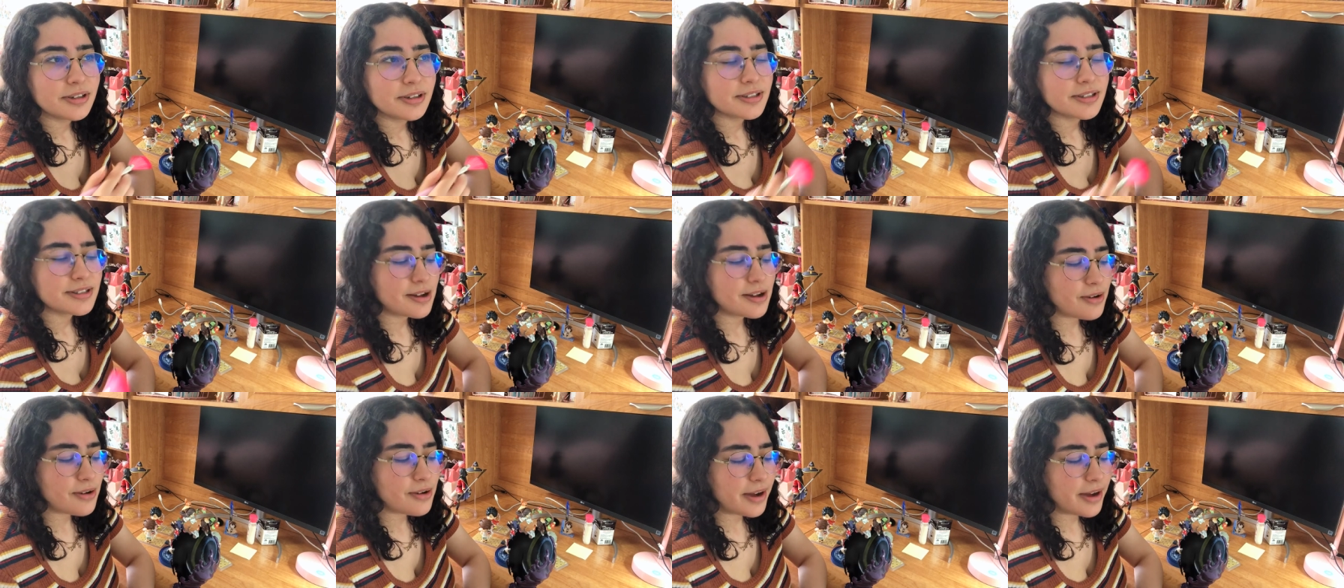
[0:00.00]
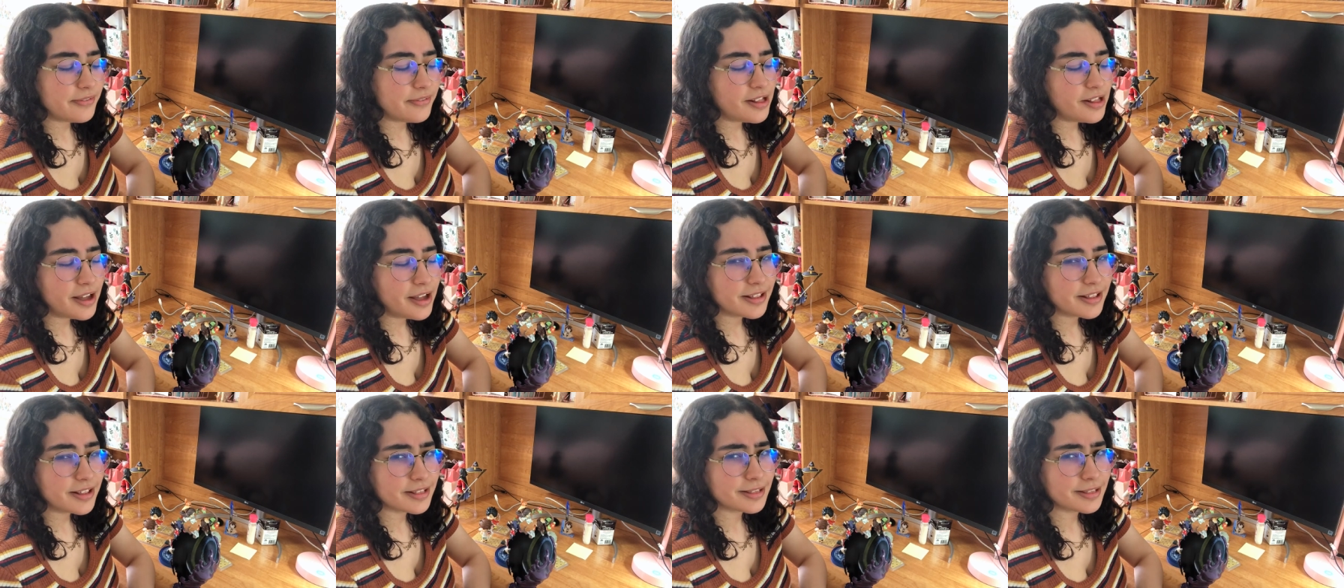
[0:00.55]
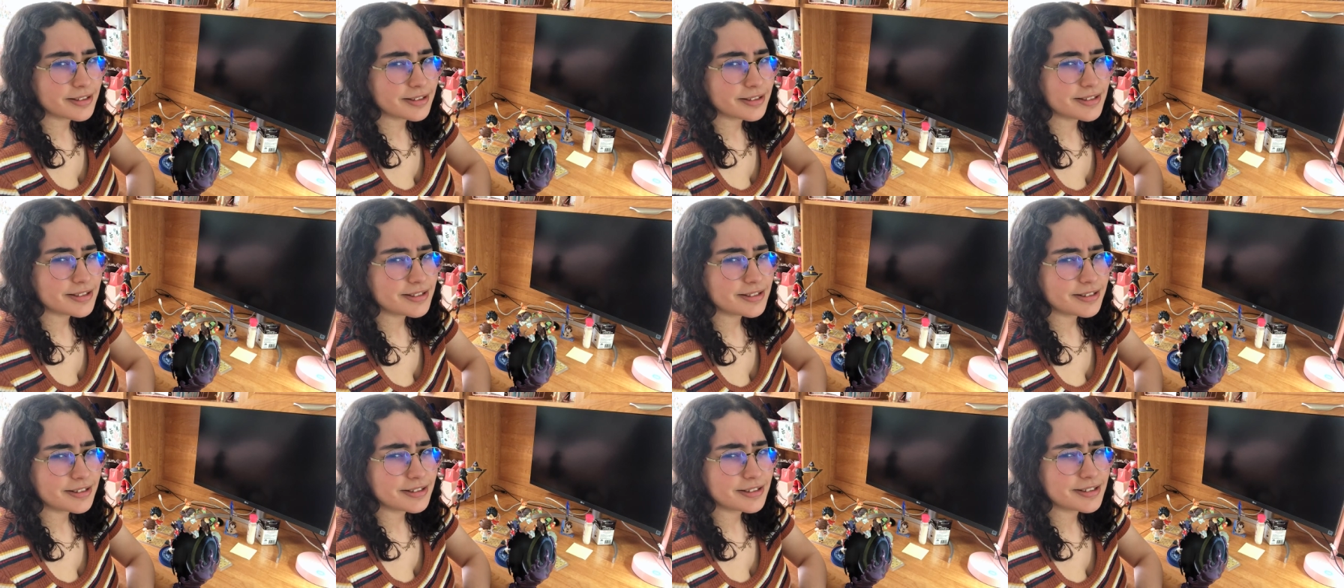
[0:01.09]
So I feel like this
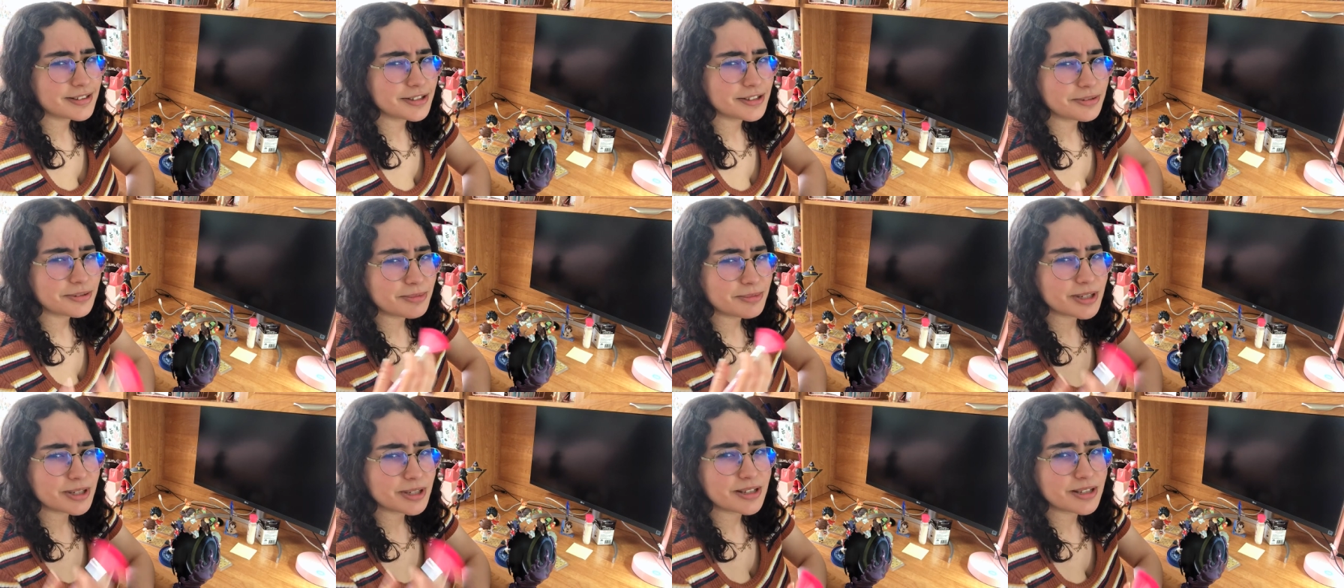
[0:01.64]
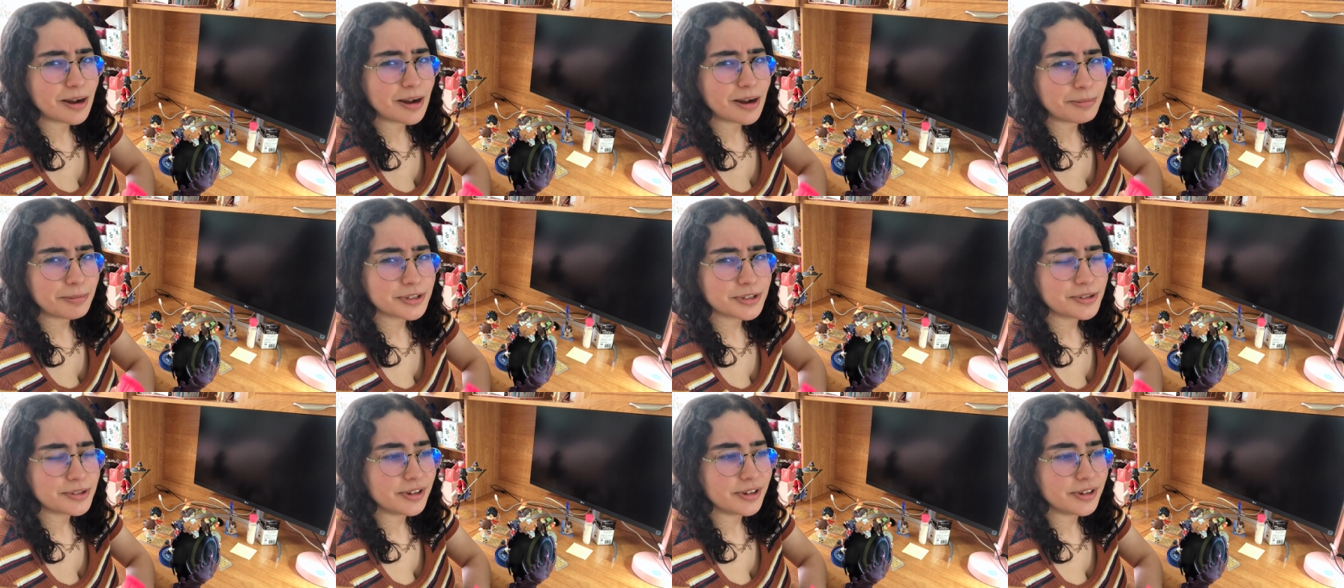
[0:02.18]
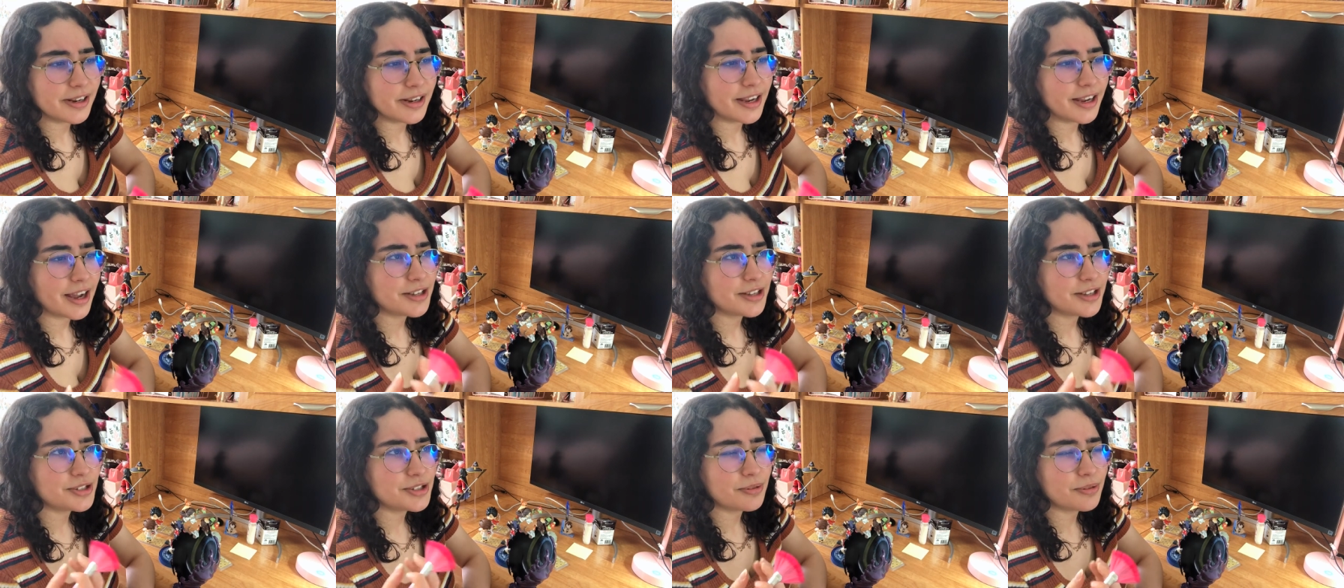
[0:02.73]
is like such a missed opportunity.
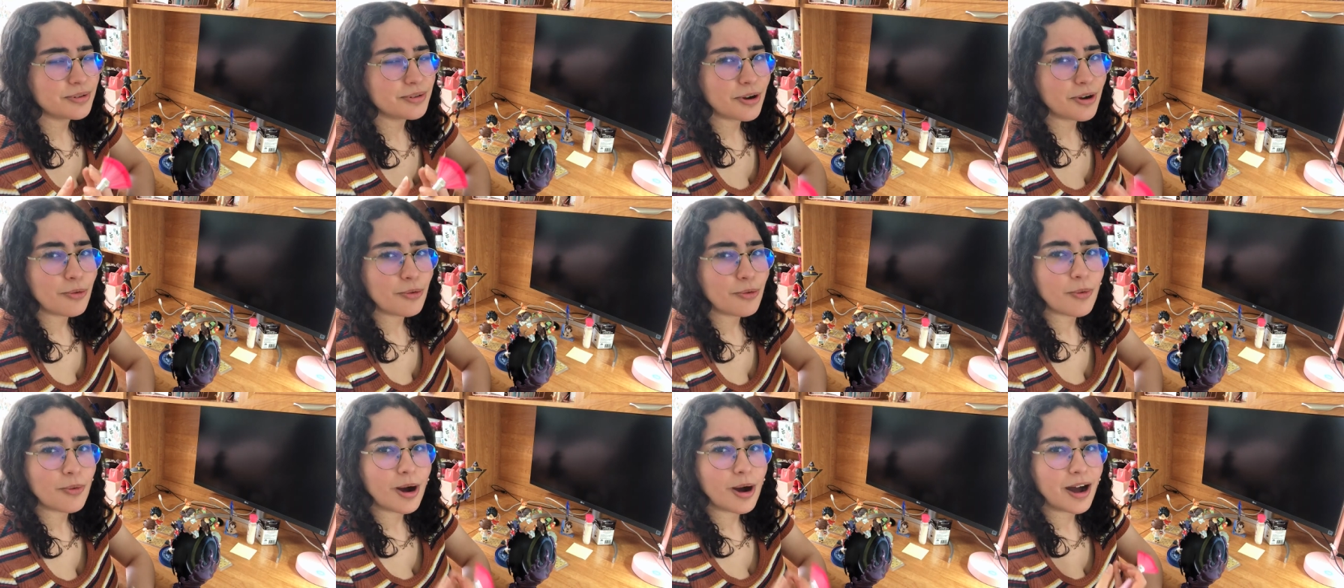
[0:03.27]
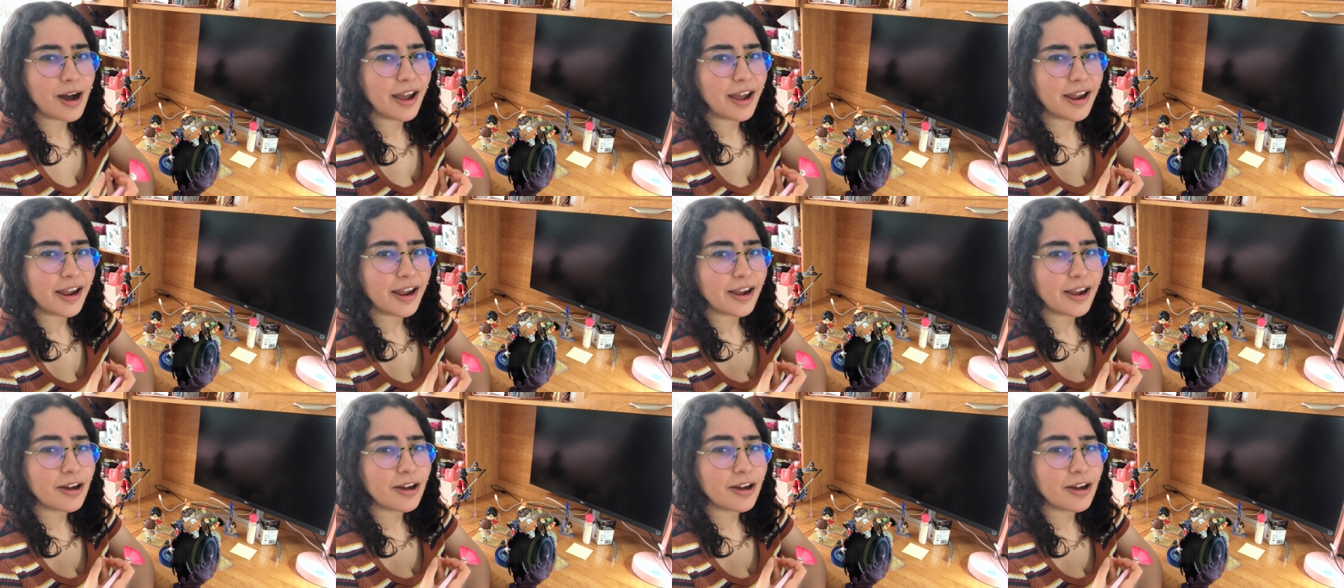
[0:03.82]
I don't know why.